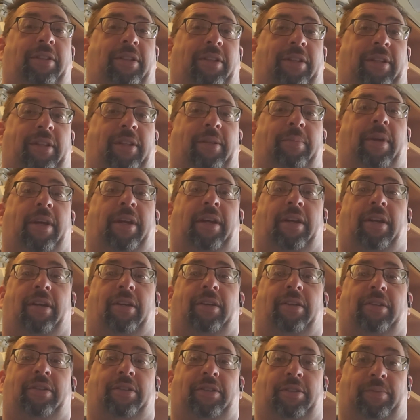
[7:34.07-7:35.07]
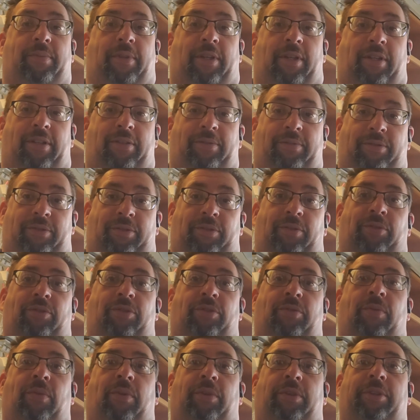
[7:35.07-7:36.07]
cut into my heart because my heart was so
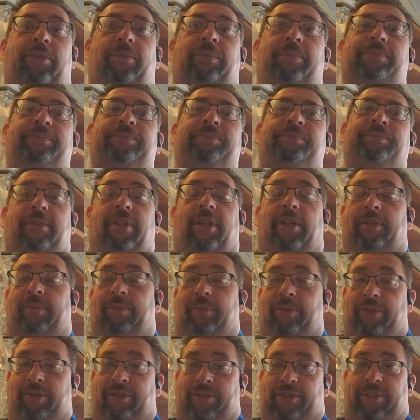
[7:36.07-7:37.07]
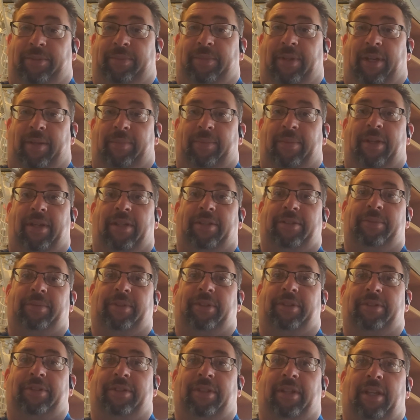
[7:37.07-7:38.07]
swollen. Did an emergency bypass
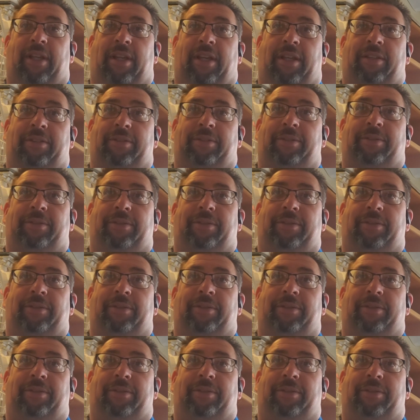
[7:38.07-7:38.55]
because of that.